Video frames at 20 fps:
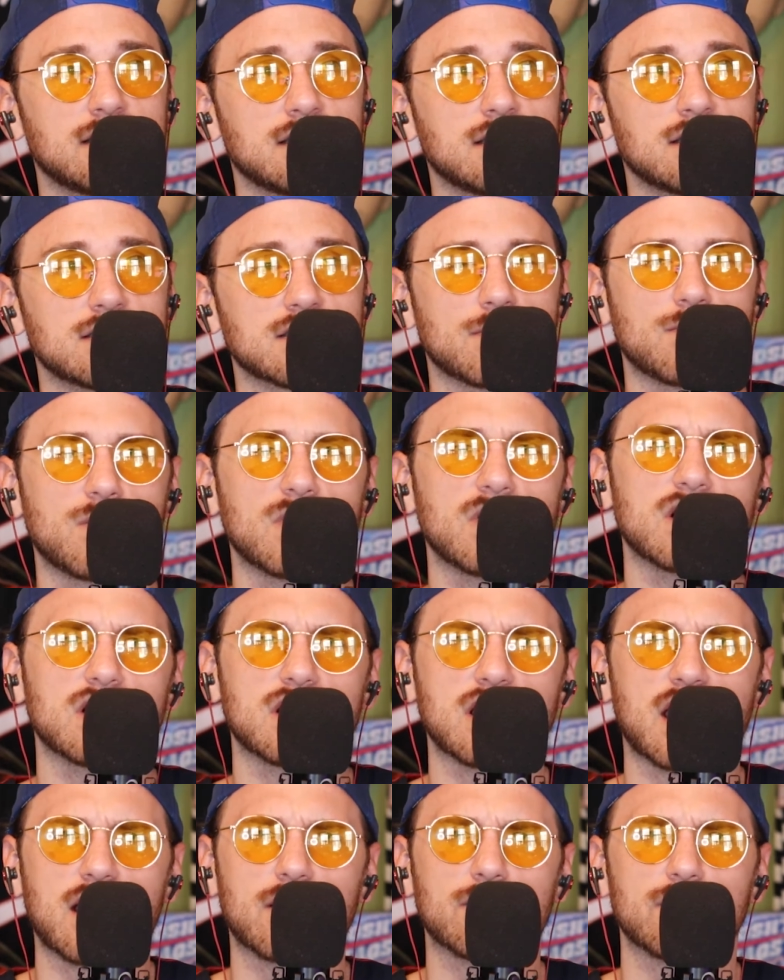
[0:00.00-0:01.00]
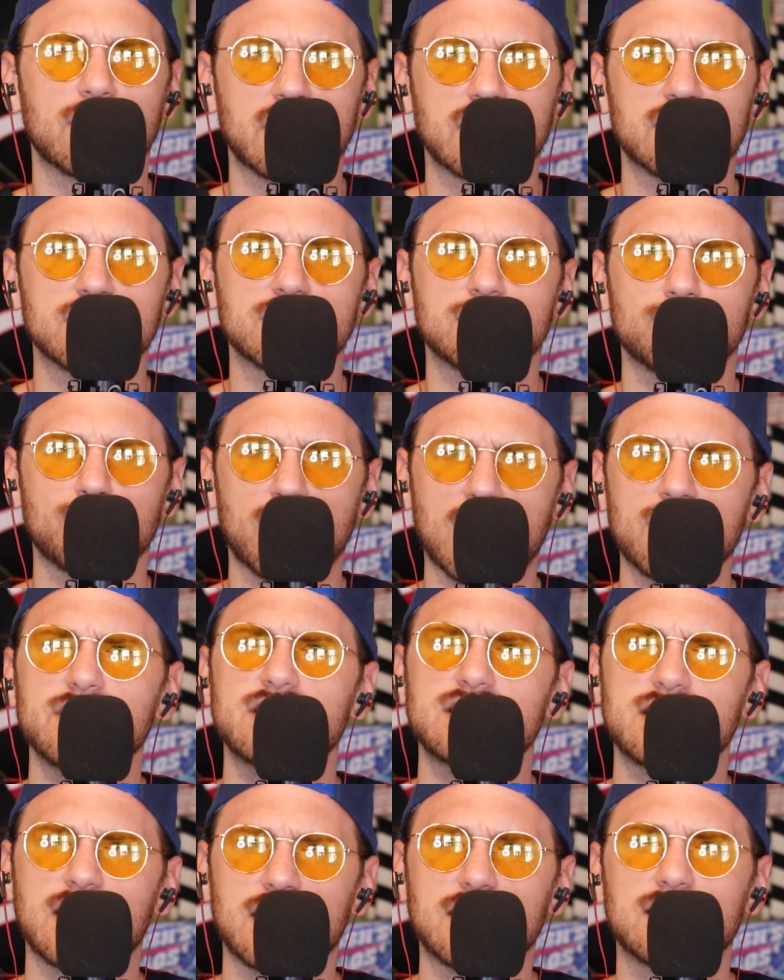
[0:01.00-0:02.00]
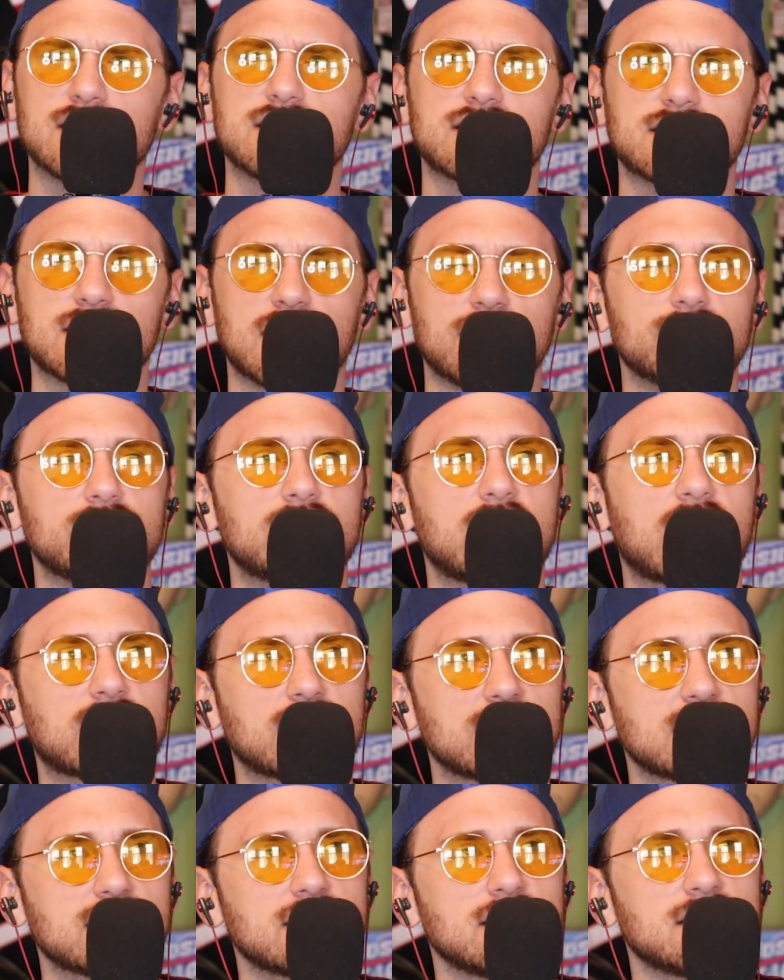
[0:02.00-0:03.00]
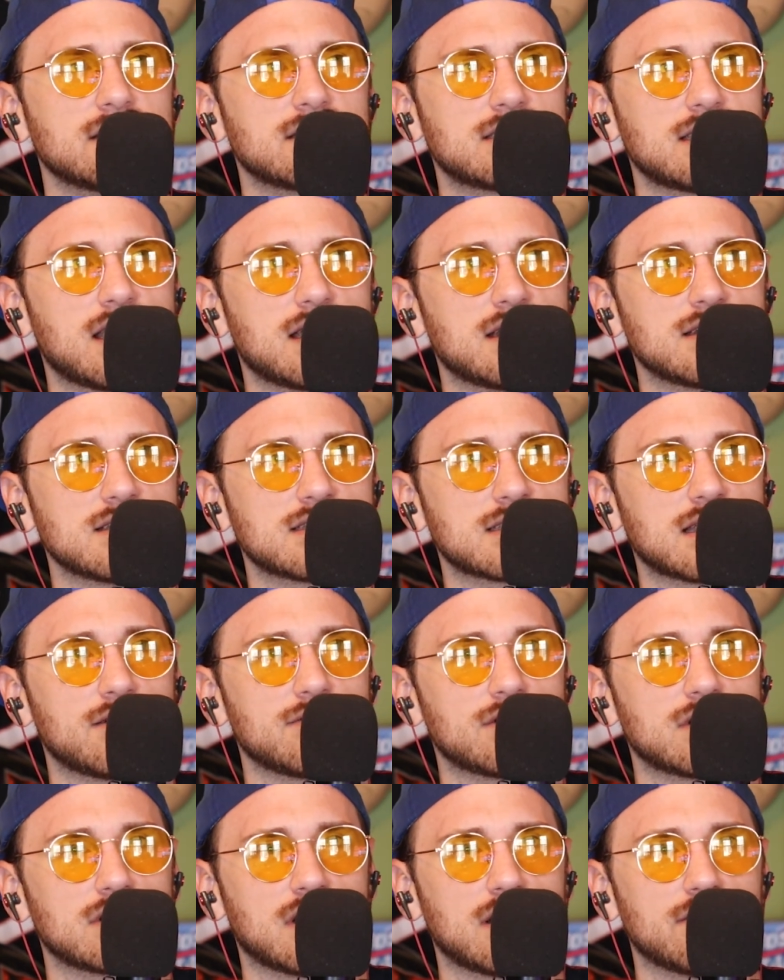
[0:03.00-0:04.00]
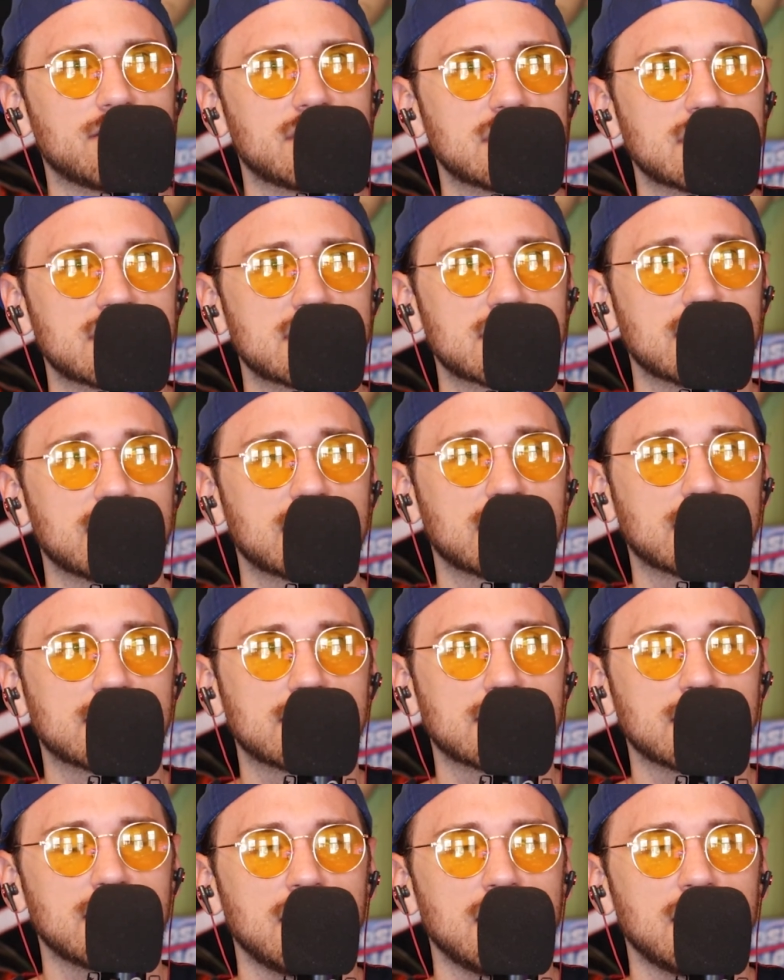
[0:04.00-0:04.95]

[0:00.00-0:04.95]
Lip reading: somewhere in that range. Probably 10-7. I could see us 10-7, 11-6.